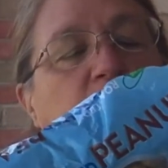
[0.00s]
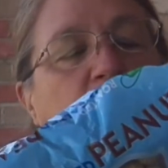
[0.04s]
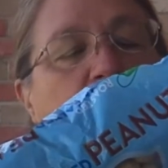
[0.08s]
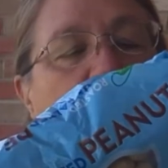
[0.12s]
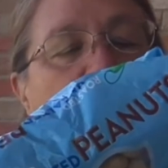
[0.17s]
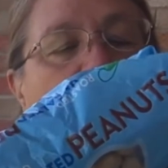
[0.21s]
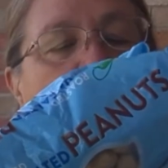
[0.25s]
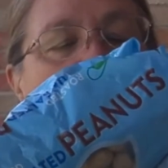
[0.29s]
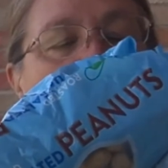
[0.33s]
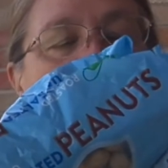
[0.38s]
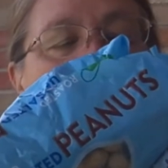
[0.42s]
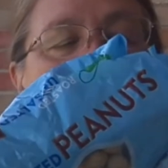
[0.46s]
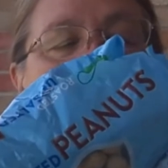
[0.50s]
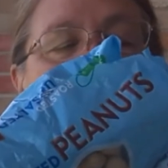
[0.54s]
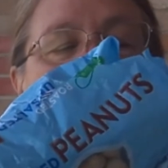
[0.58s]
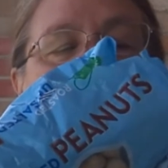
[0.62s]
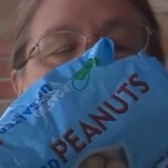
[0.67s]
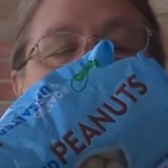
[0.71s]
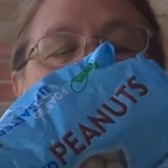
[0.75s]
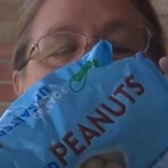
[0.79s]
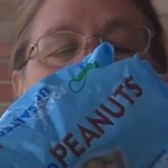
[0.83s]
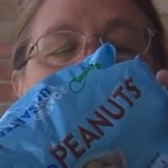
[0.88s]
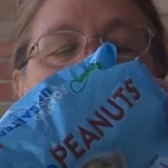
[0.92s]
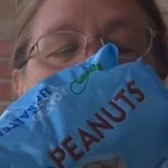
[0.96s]
Just the
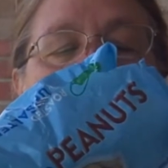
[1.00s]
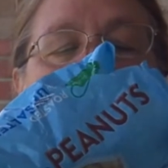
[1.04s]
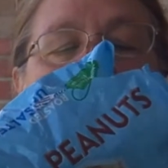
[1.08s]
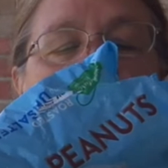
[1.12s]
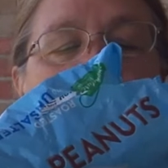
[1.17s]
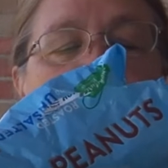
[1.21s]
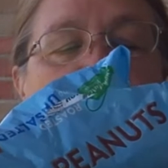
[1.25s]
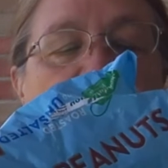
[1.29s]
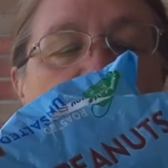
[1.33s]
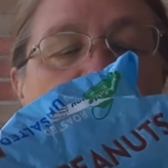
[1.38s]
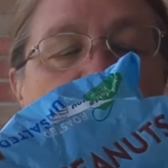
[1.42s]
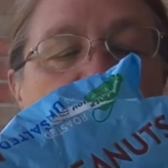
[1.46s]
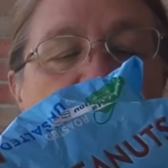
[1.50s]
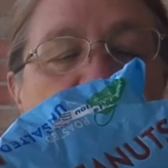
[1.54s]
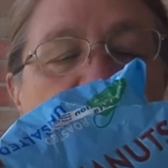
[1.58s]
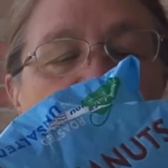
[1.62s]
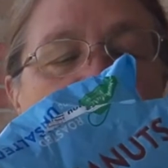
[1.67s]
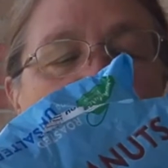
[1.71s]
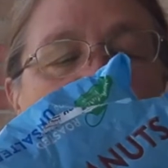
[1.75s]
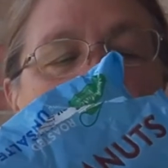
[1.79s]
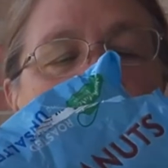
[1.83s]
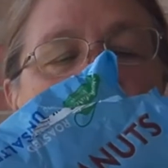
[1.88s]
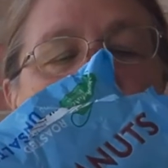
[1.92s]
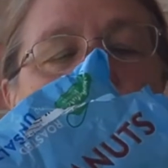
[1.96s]
roasted
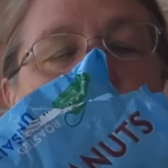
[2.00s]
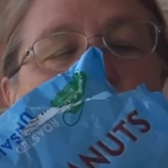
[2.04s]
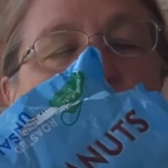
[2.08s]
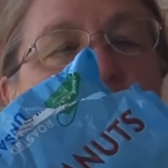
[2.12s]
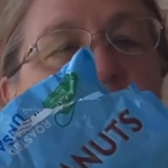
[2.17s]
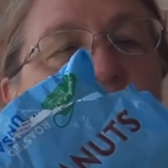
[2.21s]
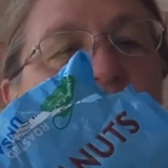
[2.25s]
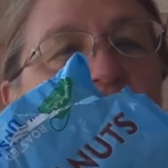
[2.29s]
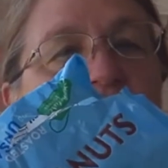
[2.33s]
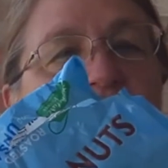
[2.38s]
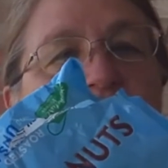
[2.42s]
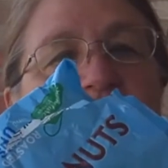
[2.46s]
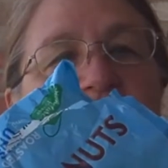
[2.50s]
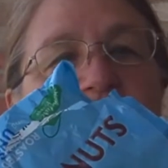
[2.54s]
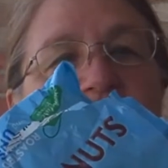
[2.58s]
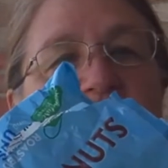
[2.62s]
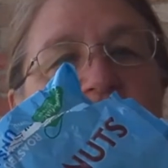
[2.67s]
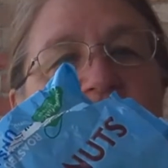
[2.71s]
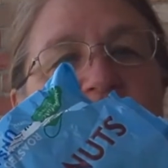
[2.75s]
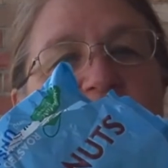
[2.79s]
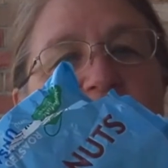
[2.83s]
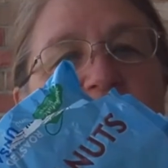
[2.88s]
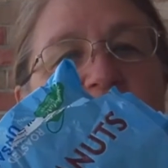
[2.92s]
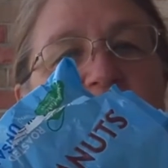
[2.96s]
unsalted peanuts
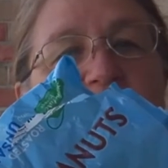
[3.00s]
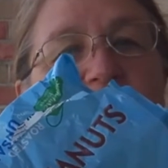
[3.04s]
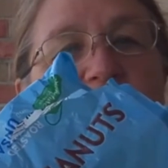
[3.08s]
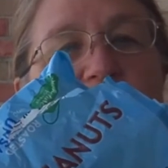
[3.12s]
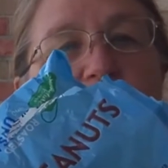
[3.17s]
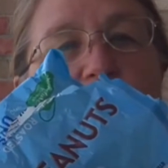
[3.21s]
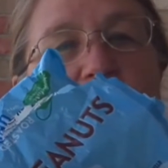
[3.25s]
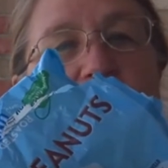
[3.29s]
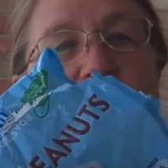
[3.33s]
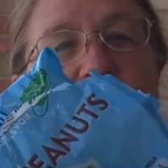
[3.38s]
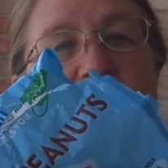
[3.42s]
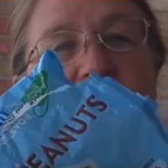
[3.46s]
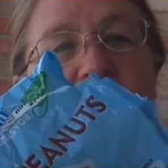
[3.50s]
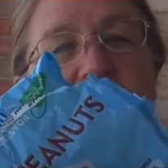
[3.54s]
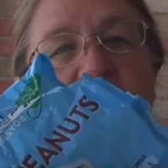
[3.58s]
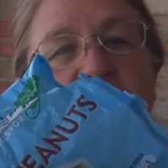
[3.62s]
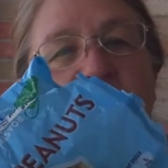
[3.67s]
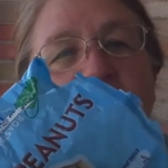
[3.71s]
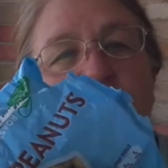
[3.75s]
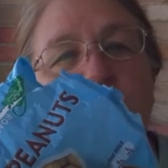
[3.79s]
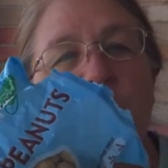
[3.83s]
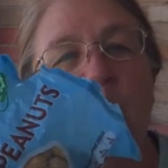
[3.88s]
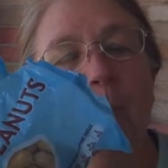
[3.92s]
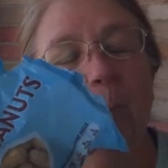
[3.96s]
that you buy at the
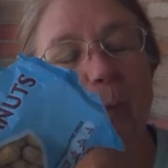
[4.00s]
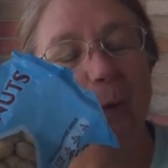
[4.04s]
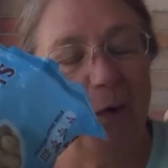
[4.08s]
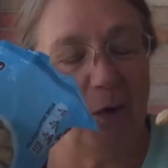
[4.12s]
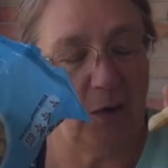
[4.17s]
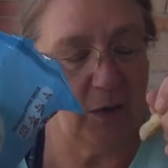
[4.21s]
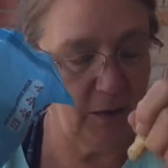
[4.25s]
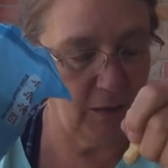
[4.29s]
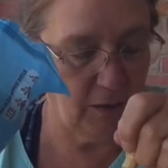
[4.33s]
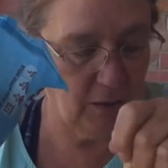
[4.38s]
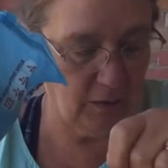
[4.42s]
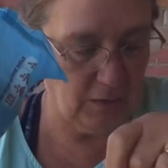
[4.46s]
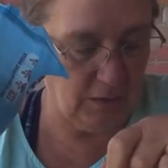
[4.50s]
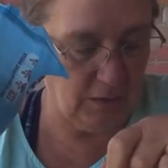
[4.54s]
supermarket, not too